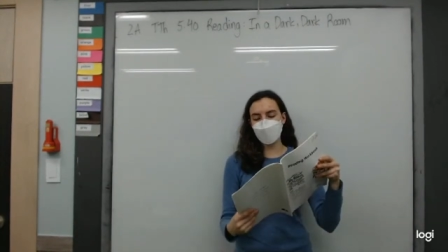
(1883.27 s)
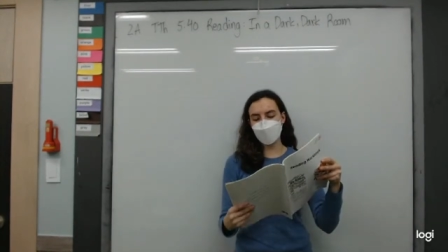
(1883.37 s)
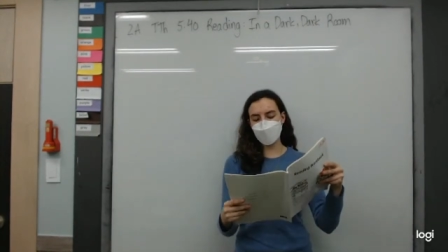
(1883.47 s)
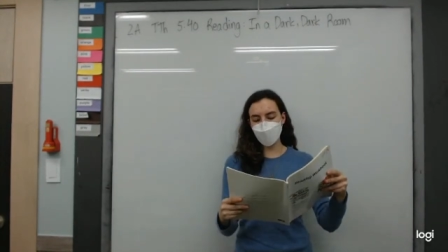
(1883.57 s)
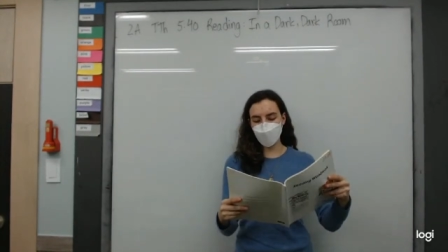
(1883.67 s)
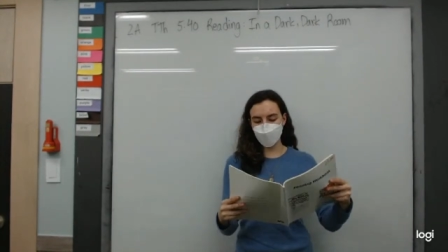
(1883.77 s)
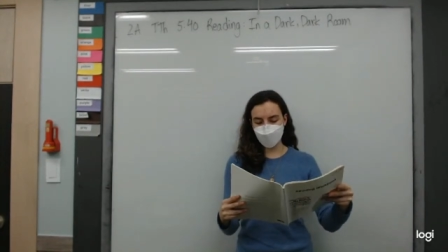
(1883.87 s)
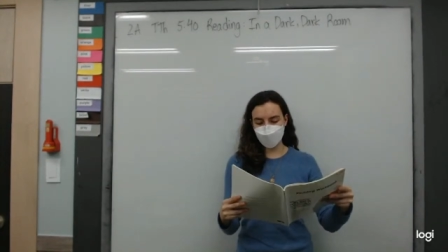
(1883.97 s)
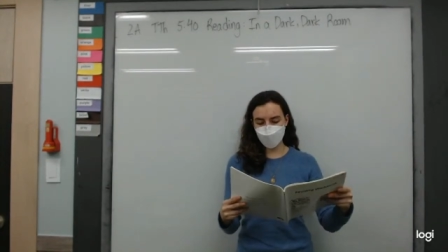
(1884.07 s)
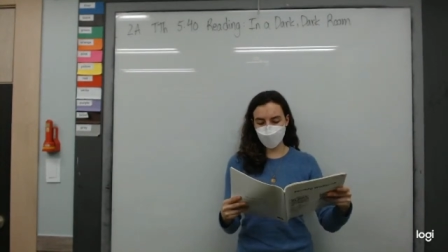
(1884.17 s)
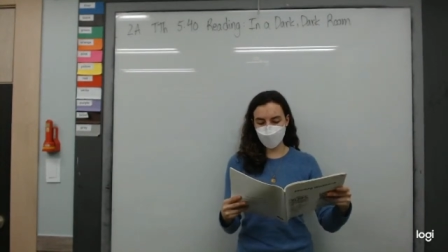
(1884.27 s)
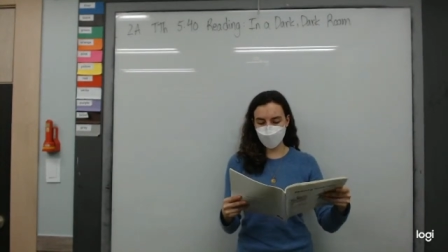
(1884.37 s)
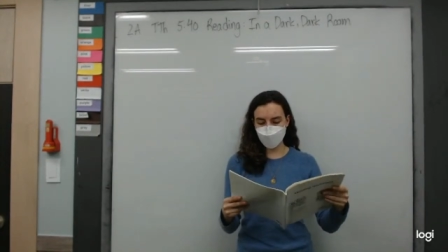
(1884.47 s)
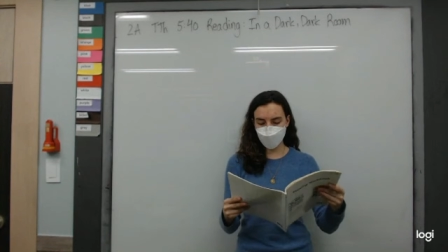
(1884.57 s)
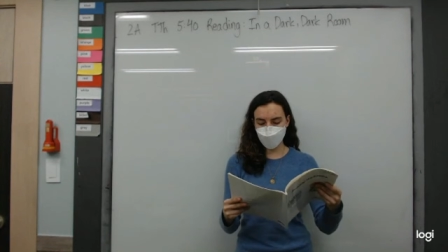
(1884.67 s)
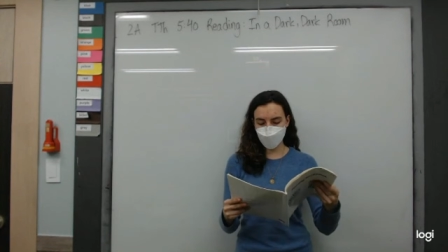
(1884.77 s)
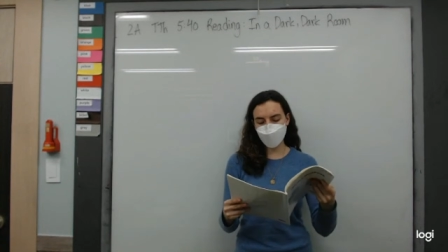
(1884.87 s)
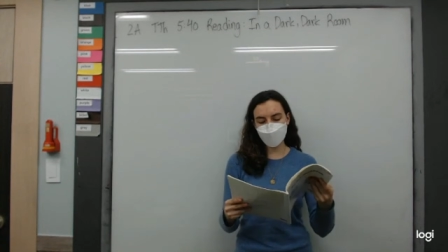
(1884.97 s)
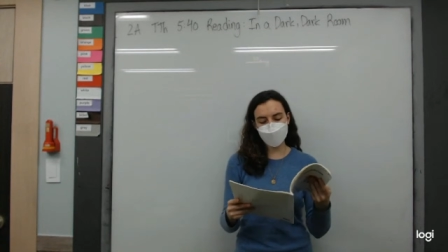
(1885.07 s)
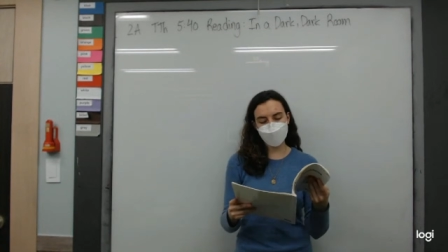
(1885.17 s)
and you will
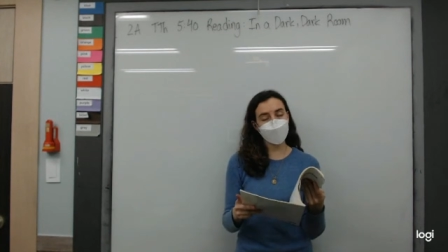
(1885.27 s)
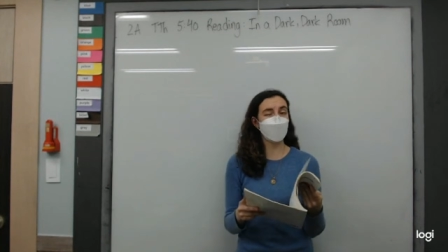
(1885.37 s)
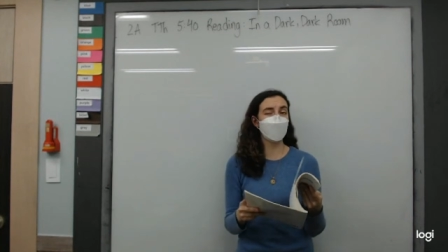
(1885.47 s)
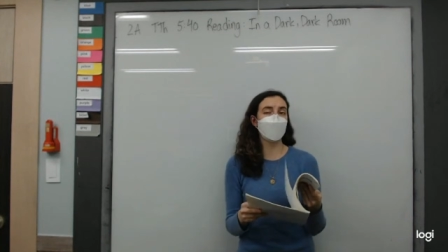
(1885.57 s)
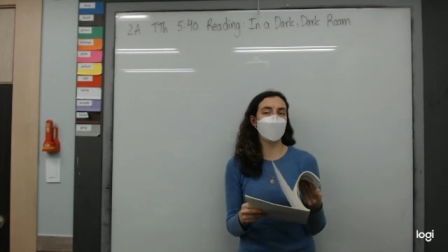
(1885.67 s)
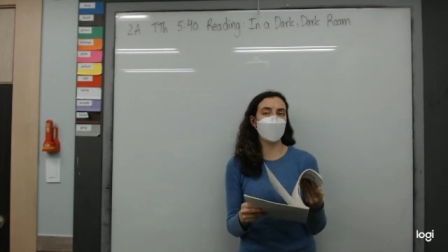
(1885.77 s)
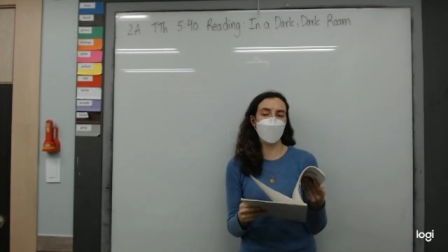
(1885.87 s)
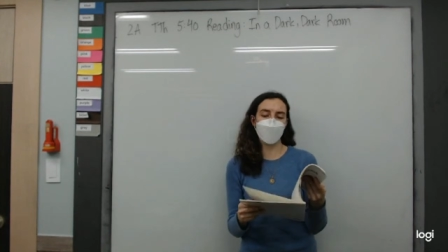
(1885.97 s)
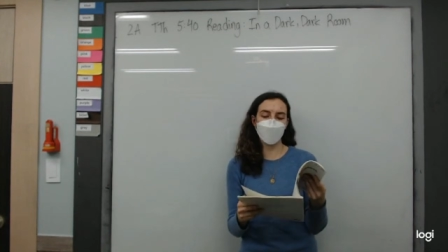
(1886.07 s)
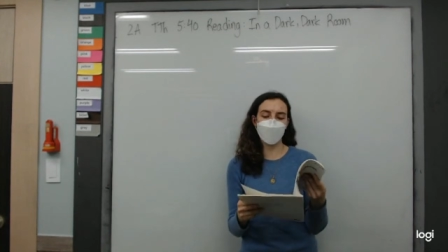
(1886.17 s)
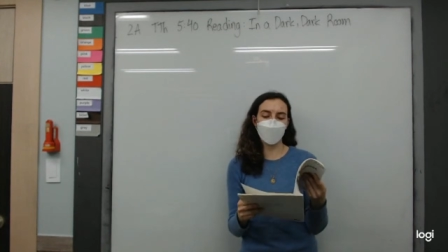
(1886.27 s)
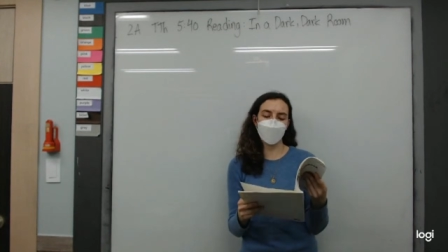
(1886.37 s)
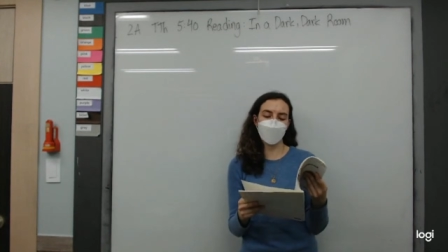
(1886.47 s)
see if you can know